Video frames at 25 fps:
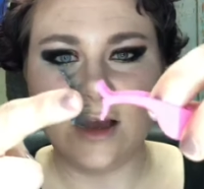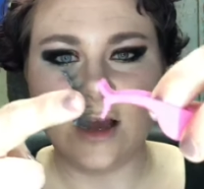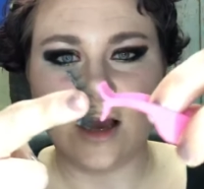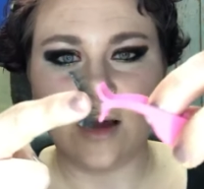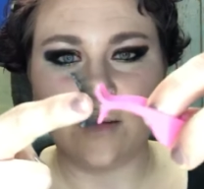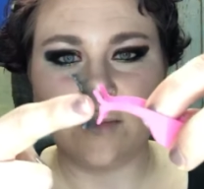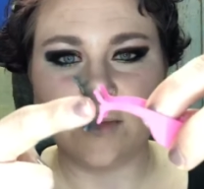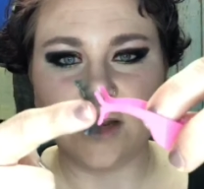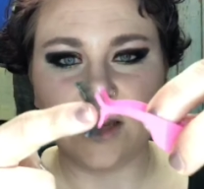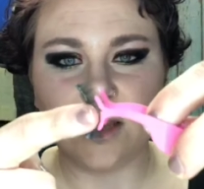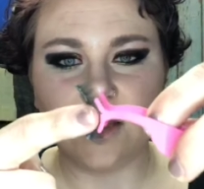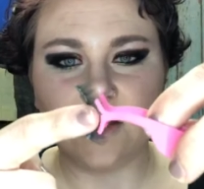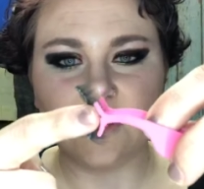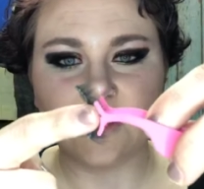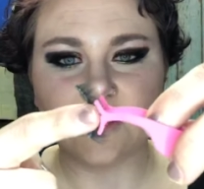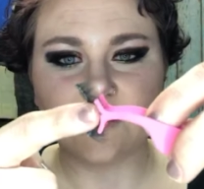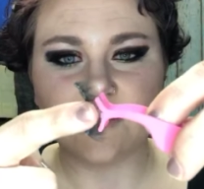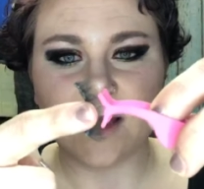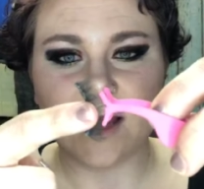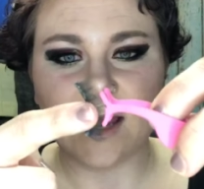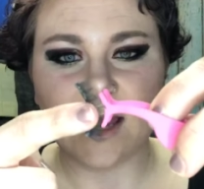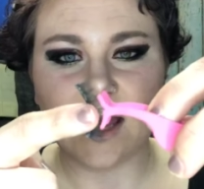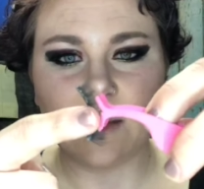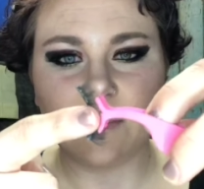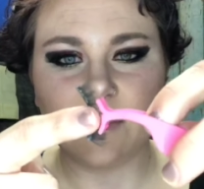I'm going to use
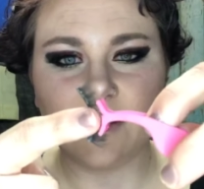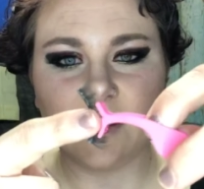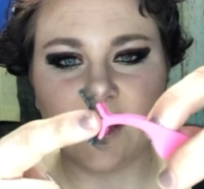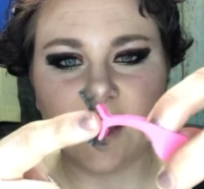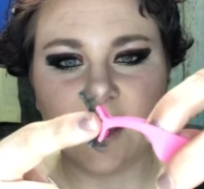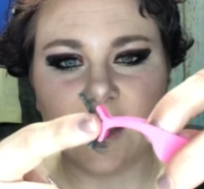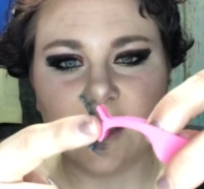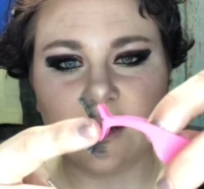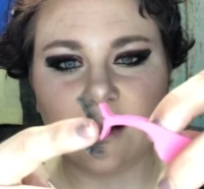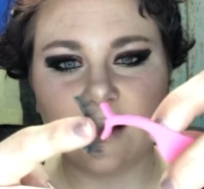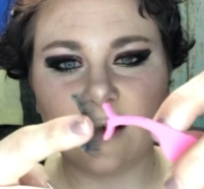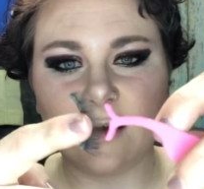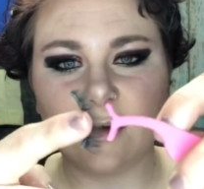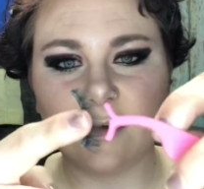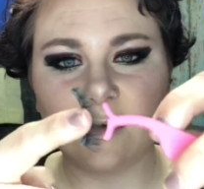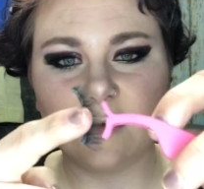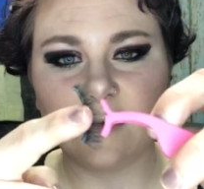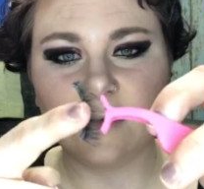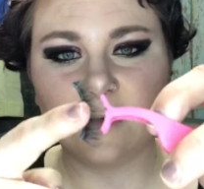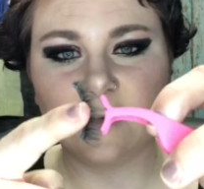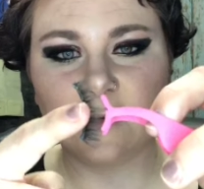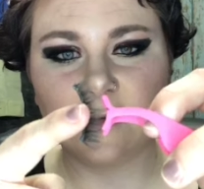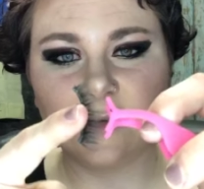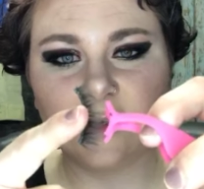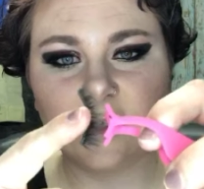my applicator.
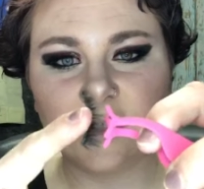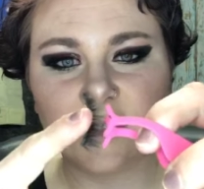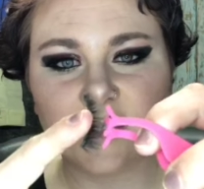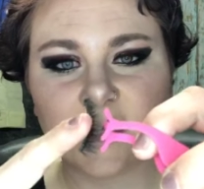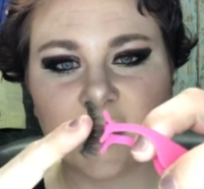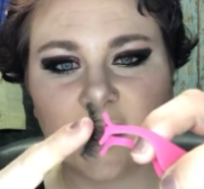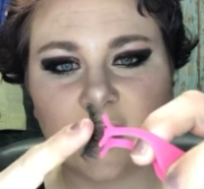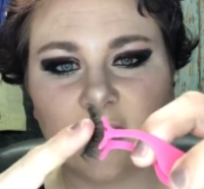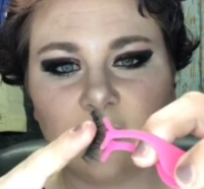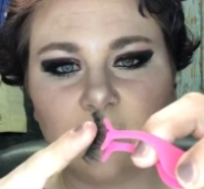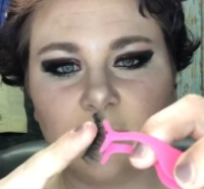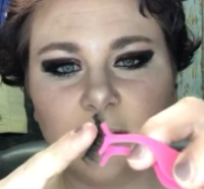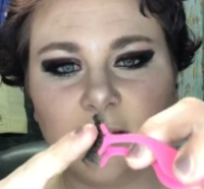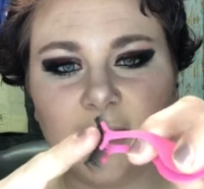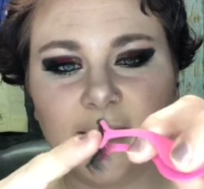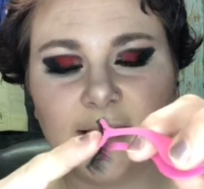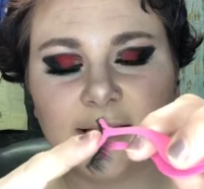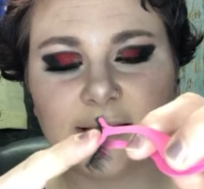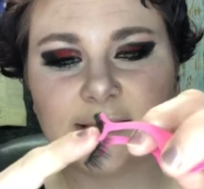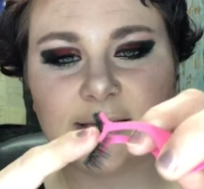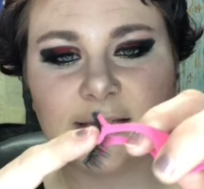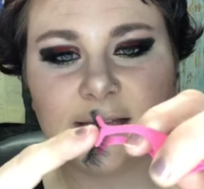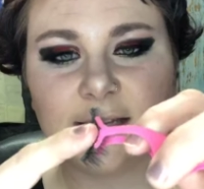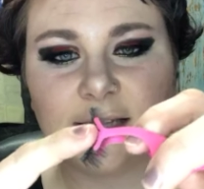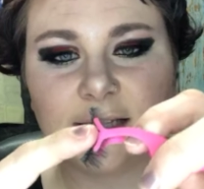Just kind of
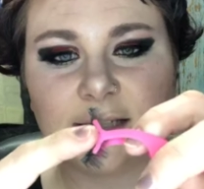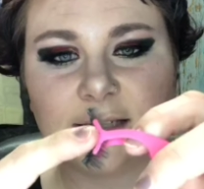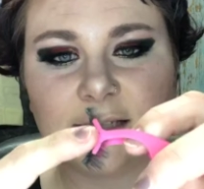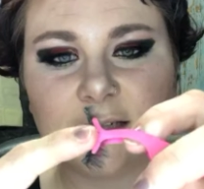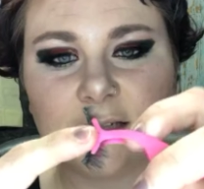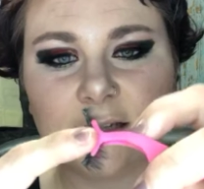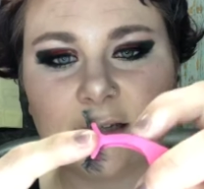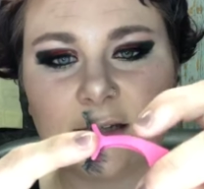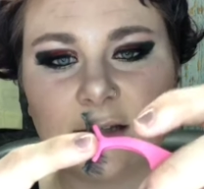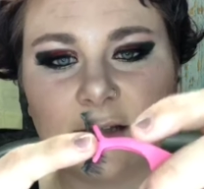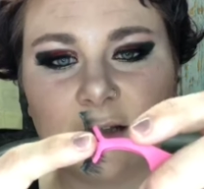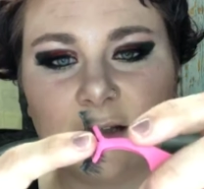place it.